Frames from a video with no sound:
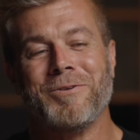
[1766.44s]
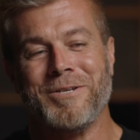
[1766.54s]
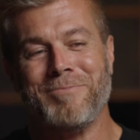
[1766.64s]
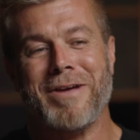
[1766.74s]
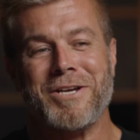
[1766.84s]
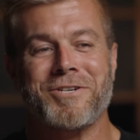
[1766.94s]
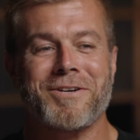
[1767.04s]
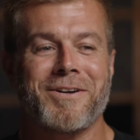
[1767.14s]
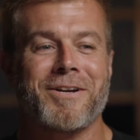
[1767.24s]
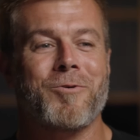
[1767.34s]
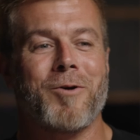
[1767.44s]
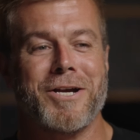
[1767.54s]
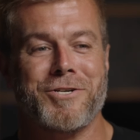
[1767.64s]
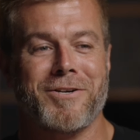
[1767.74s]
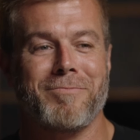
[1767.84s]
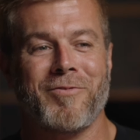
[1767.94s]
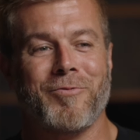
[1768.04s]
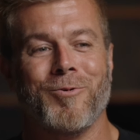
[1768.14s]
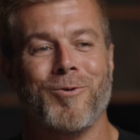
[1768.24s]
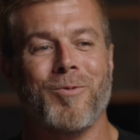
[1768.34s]
did mention an equation
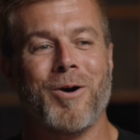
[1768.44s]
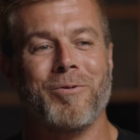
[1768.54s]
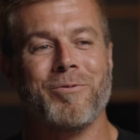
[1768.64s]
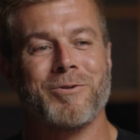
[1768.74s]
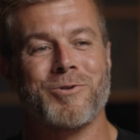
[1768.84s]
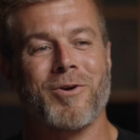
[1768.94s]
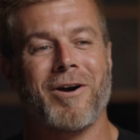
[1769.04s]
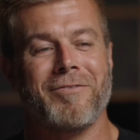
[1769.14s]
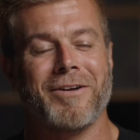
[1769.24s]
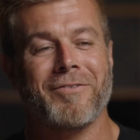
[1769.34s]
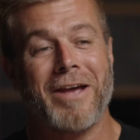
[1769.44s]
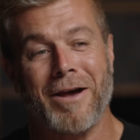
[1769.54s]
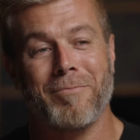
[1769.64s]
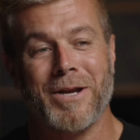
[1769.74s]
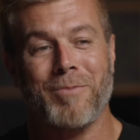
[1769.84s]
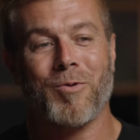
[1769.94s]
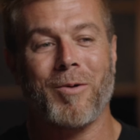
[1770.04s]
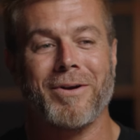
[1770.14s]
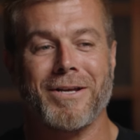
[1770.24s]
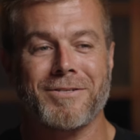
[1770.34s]
before while we were driving of how many
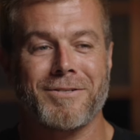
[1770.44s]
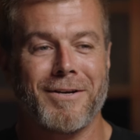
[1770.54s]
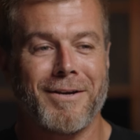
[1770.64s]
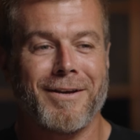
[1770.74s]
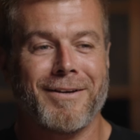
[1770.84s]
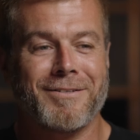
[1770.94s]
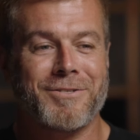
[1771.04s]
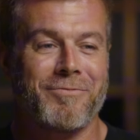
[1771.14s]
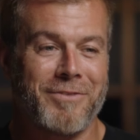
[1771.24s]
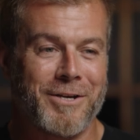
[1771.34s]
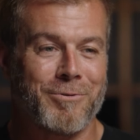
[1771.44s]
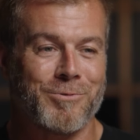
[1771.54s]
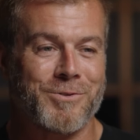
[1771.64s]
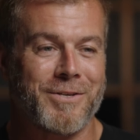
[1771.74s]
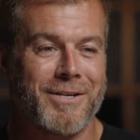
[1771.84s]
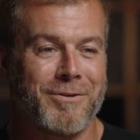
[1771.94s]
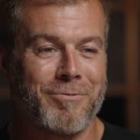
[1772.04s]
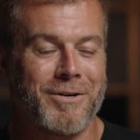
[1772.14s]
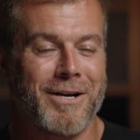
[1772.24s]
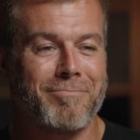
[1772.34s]
properties to vehicles that
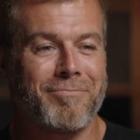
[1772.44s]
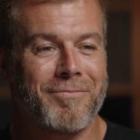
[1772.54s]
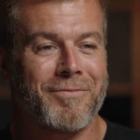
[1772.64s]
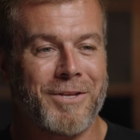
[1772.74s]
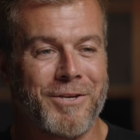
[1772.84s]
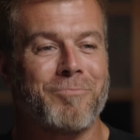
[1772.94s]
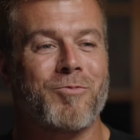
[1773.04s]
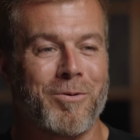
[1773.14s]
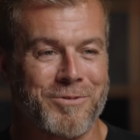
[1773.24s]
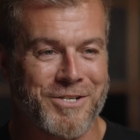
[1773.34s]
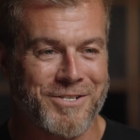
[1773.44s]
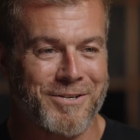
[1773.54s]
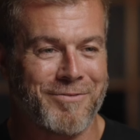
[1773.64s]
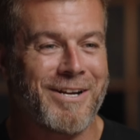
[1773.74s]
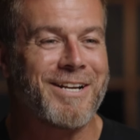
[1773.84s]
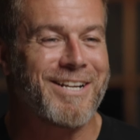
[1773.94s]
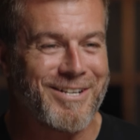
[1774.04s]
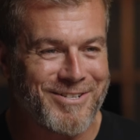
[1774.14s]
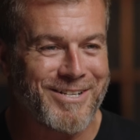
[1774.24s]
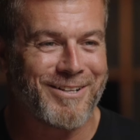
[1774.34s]
you would promised yourself. Can
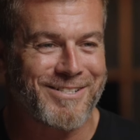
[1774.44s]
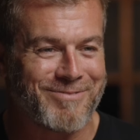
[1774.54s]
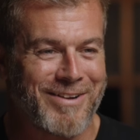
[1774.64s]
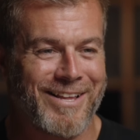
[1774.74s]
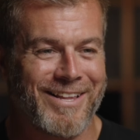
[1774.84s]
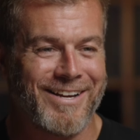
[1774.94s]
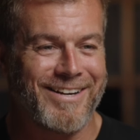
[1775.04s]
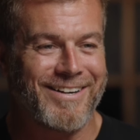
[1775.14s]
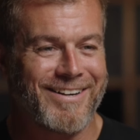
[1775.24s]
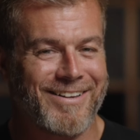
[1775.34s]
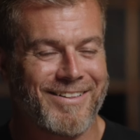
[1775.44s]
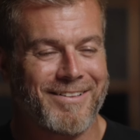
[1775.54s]
you tell us about that? So